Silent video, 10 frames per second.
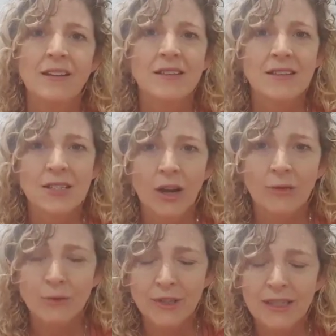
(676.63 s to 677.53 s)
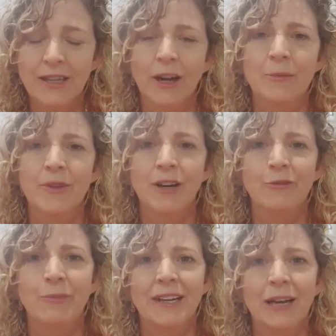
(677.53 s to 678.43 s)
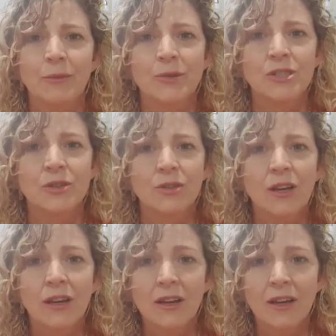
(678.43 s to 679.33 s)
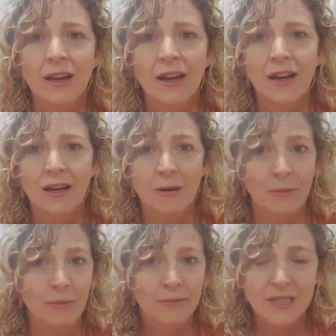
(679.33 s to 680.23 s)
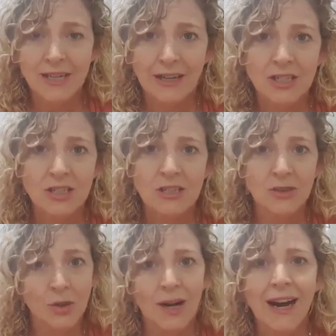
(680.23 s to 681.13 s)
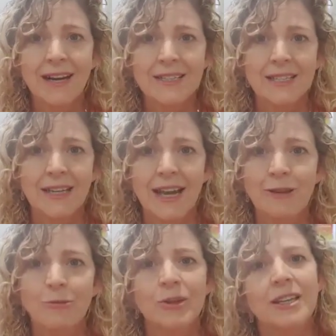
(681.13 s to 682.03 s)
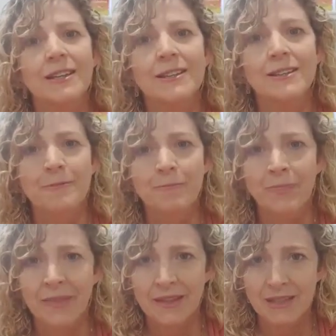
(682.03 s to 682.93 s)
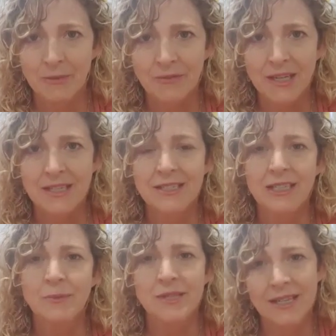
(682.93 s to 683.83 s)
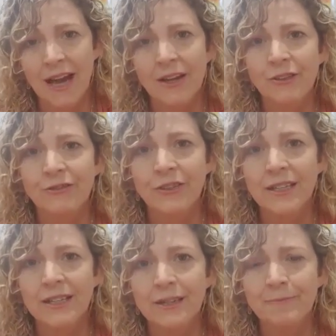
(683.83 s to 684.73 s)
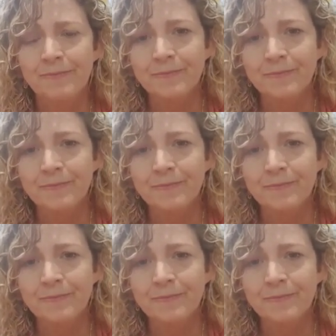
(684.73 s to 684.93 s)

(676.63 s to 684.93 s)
So I really hope that I've been able to touch your heart today with some of these tips and how you're feeling.